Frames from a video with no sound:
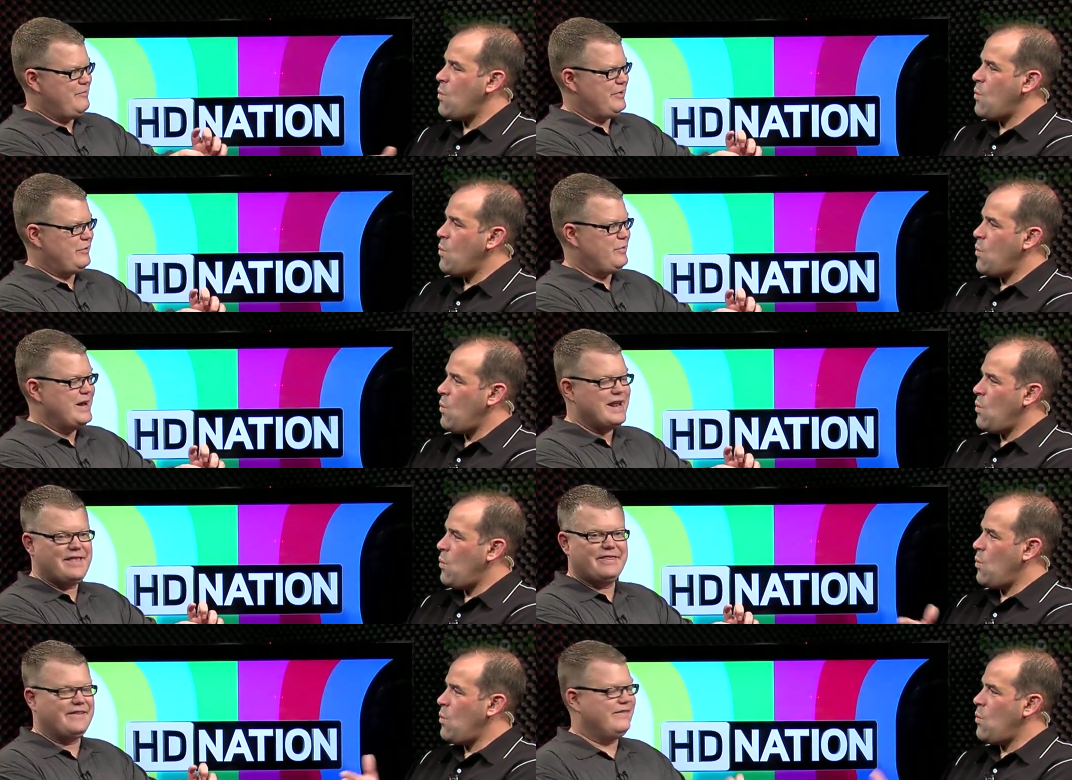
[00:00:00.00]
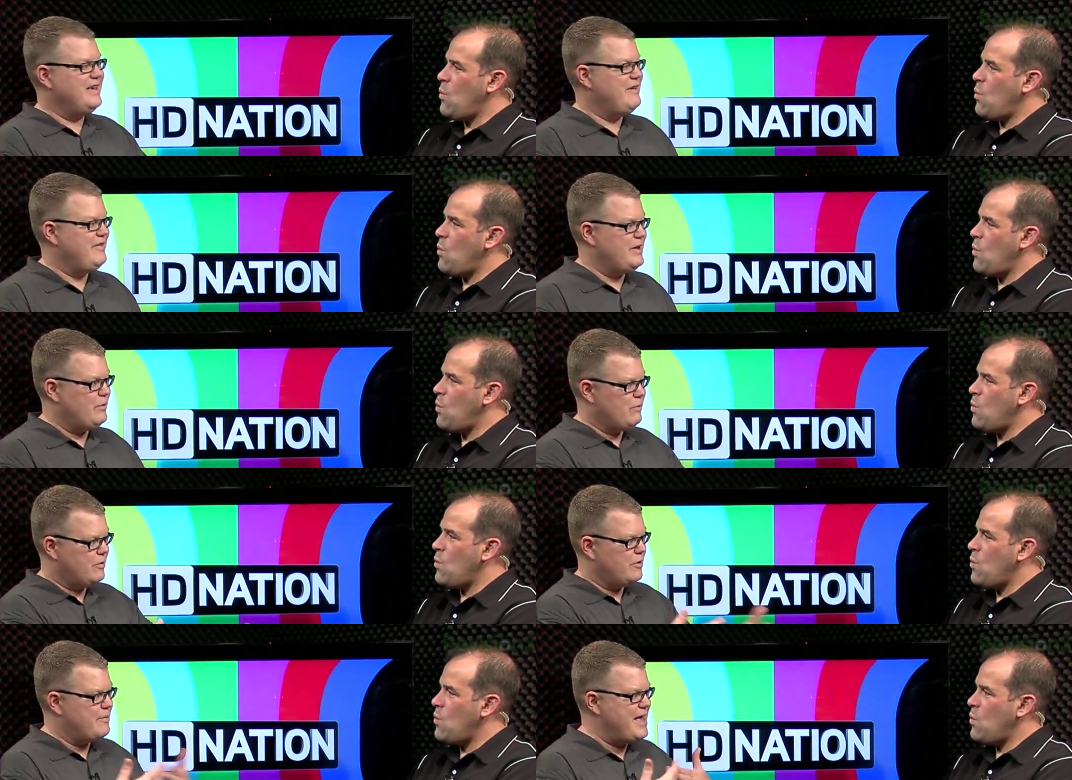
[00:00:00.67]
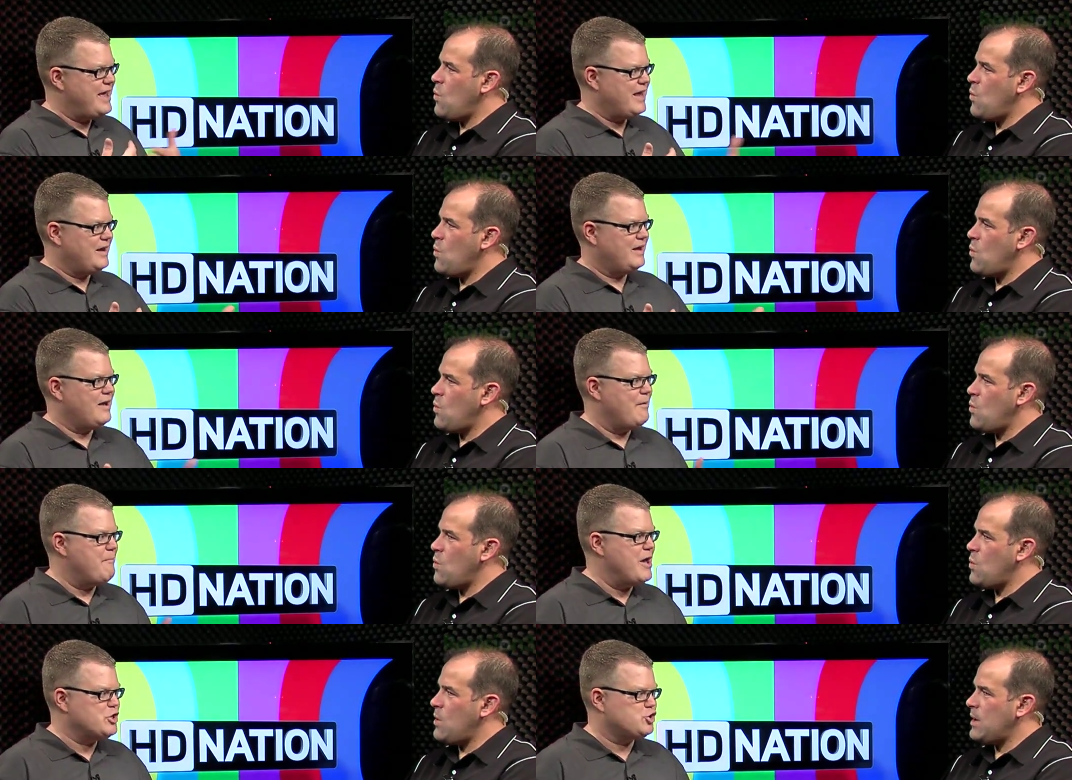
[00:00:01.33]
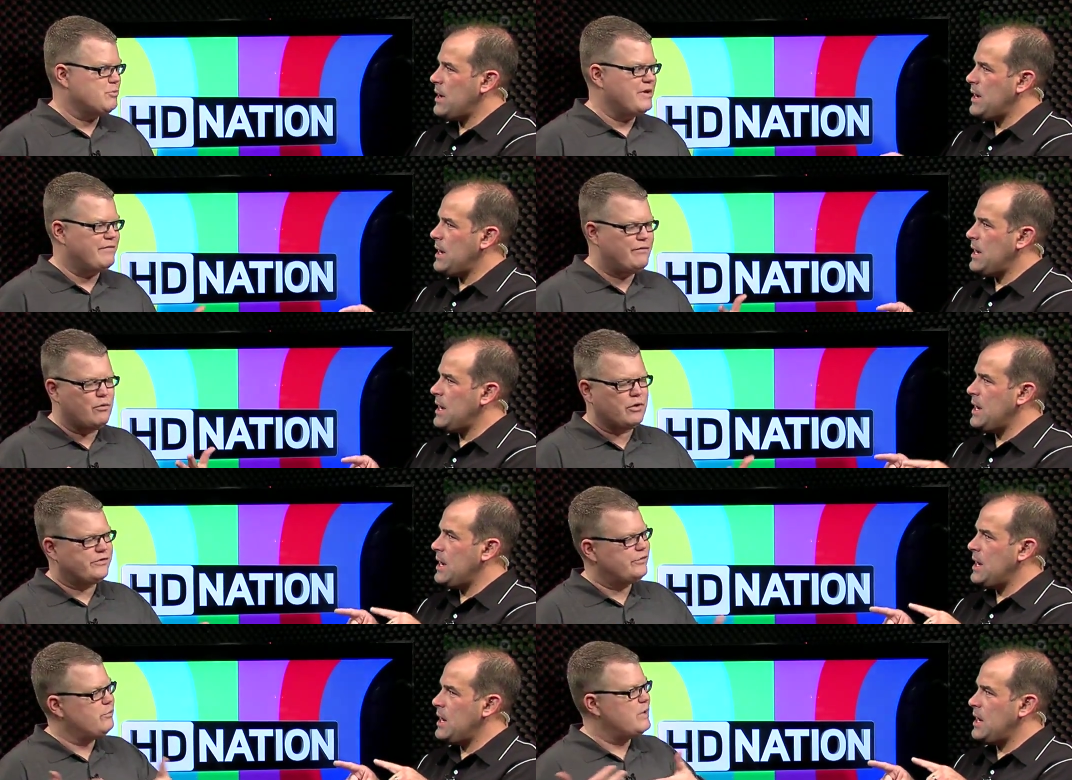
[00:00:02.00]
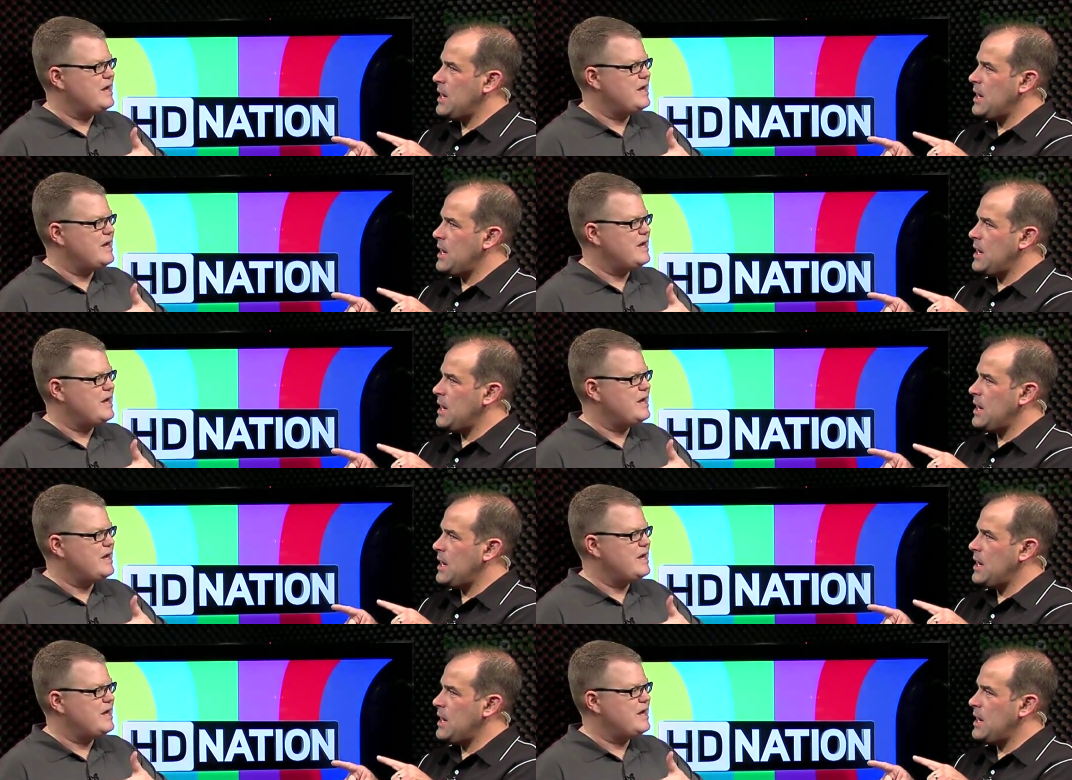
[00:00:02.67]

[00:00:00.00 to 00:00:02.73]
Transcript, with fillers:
Speaker 1: between it and the TV in order to make it a measurement for its